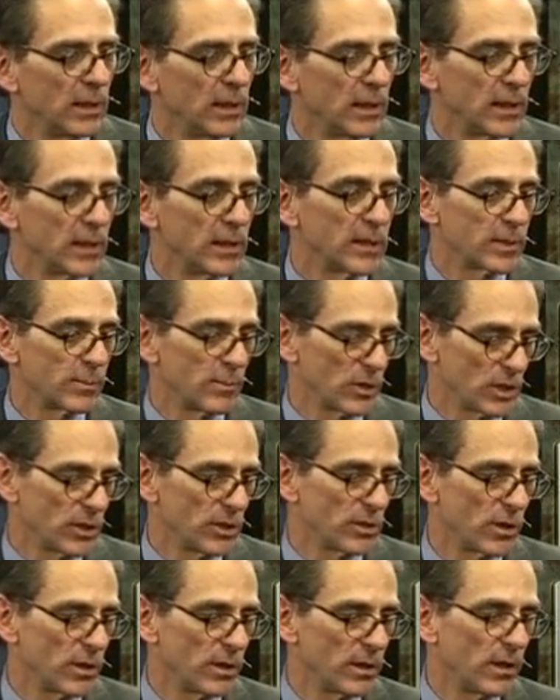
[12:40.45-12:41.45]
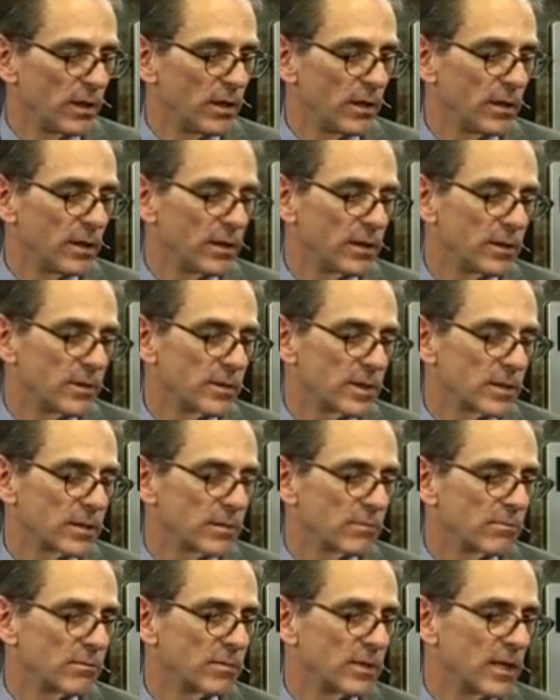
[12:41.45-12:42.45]
especially in our area,
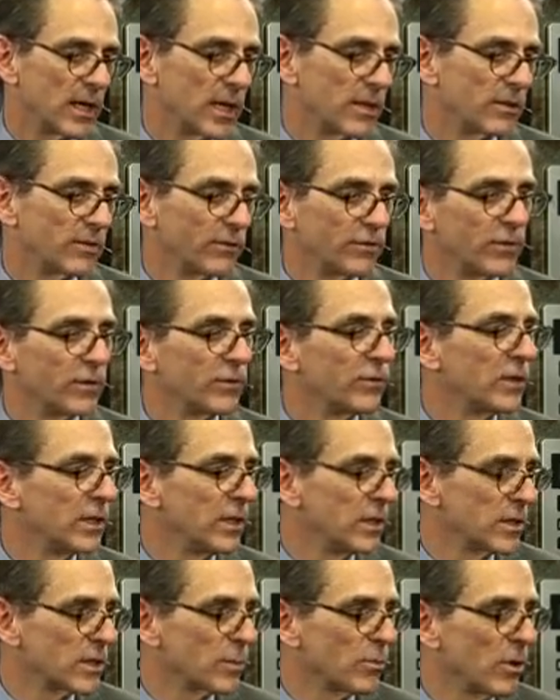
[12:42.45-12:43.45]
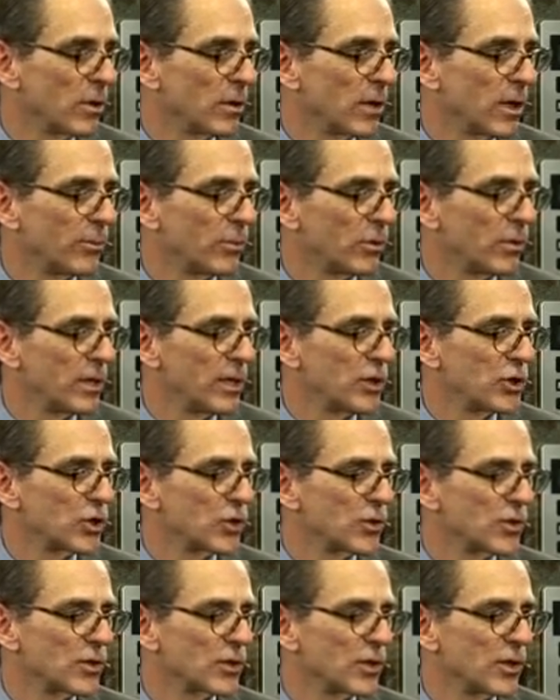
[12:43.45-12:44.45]
there's 10 to 15 small
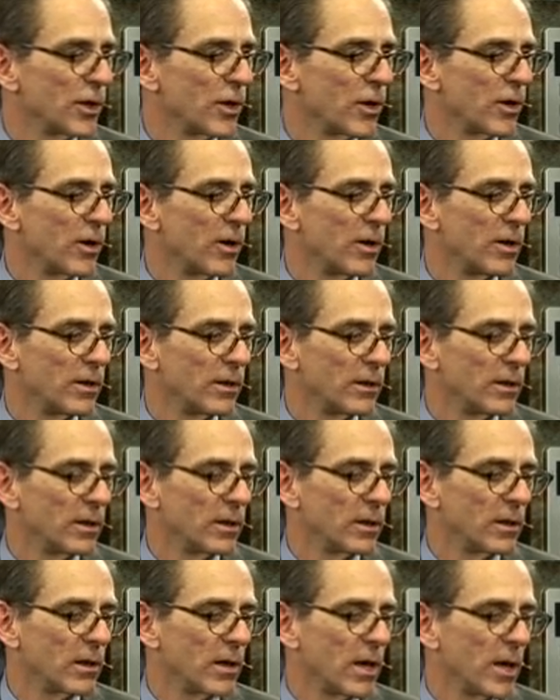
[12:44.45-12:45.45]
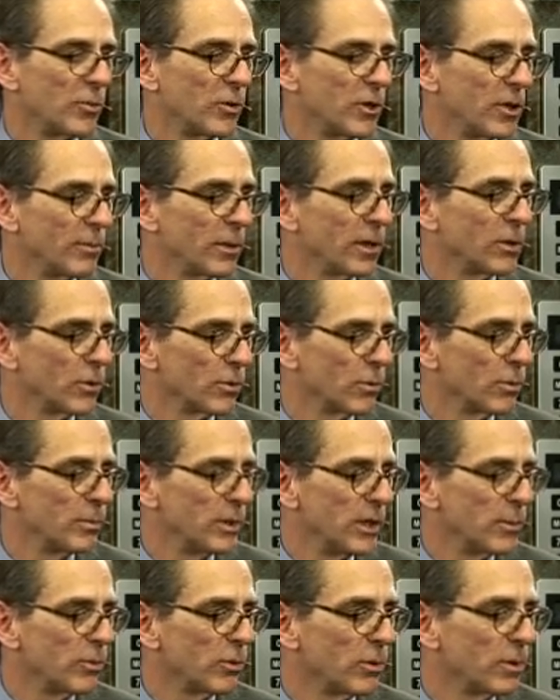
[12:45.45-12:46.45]
operations that are operated by local
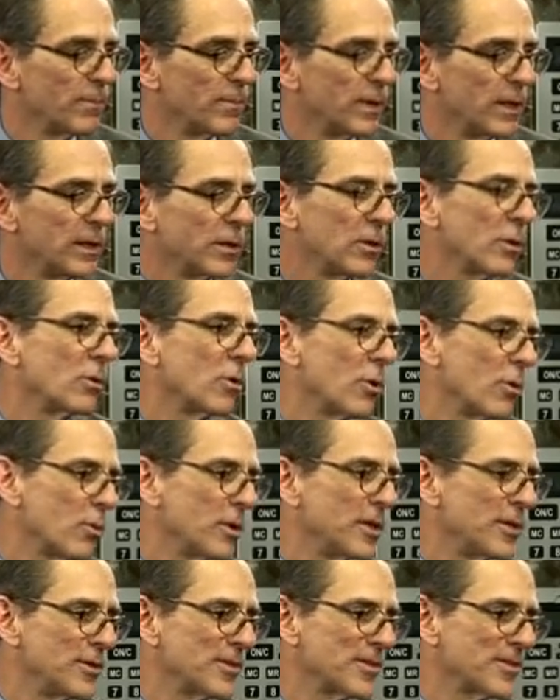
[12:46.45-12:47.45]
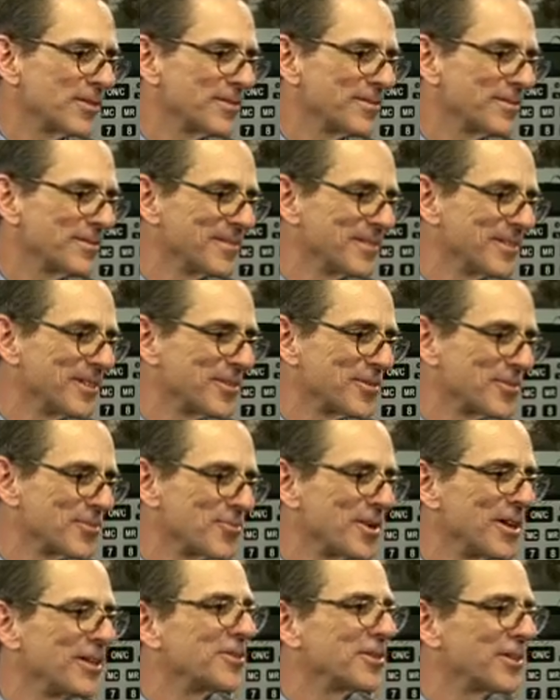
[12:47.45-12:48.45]
people, and they don't always
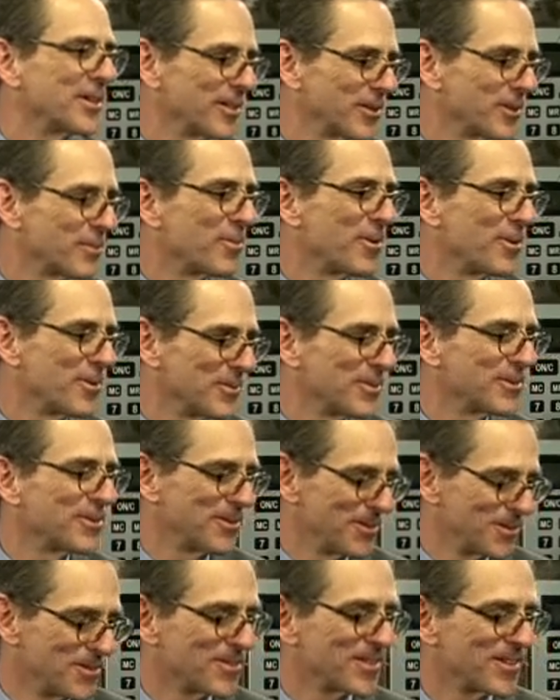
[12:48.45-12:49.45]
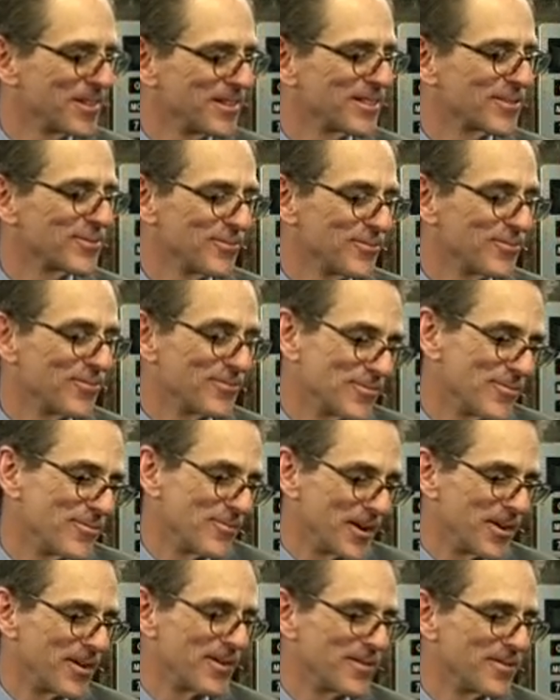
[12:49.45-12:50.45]
wait to get the permit to do things,
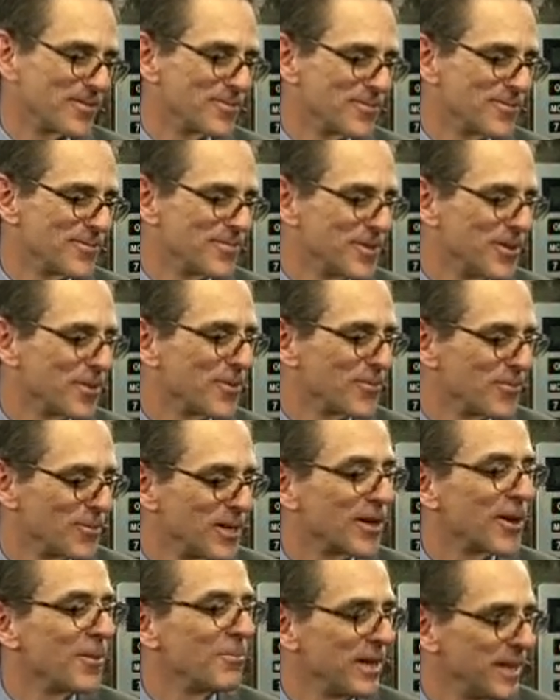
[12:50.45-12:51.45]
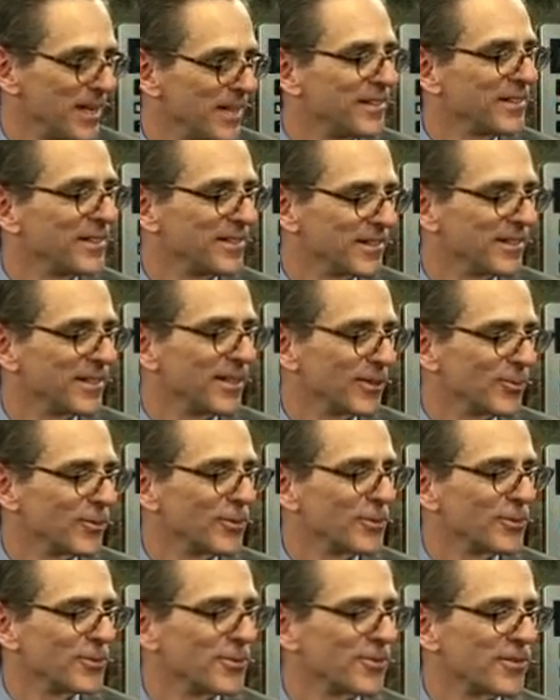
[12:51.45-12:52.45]
where we come in and
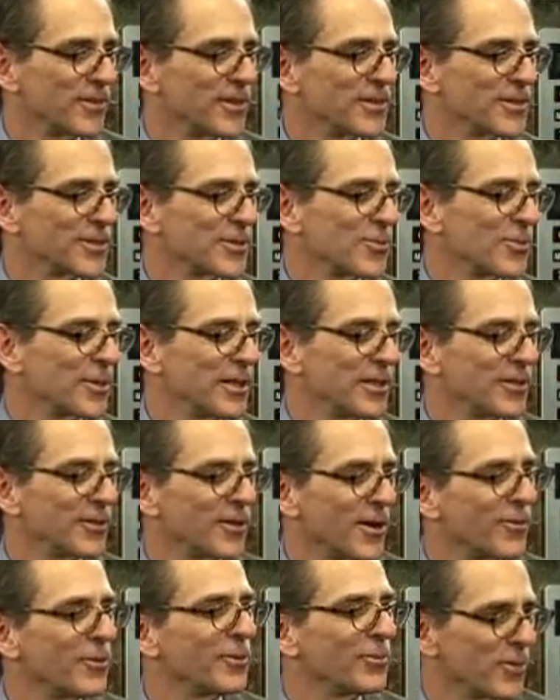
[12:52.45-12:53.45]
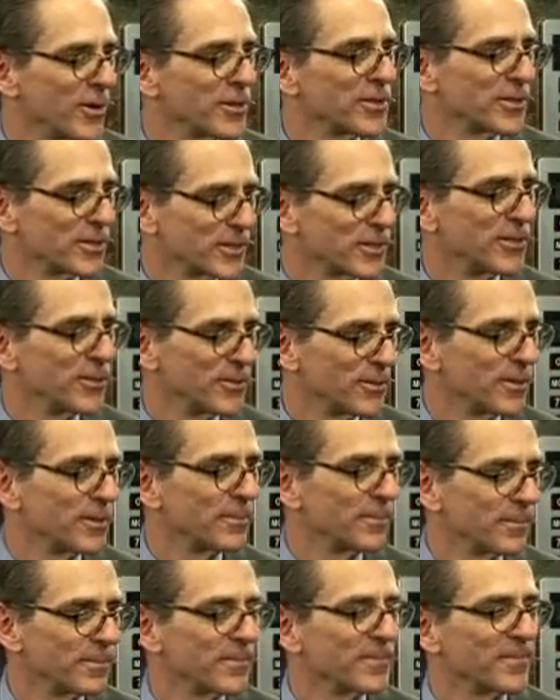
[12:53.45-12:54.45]
we'll do things the way the government wants us to do
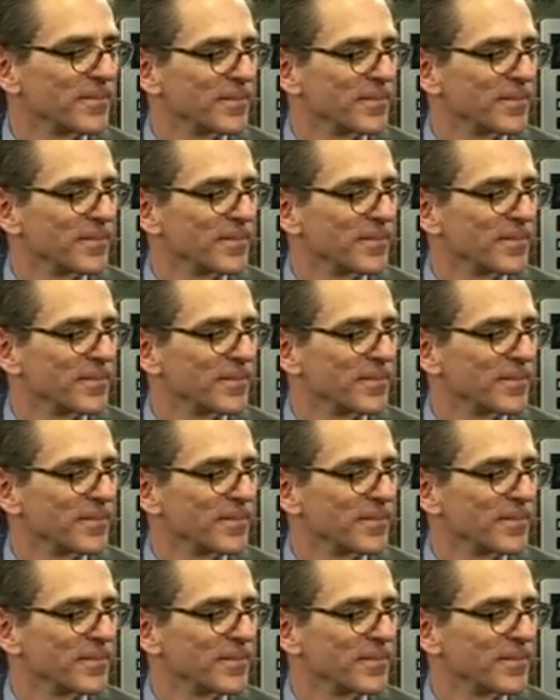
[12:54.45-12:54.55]
them.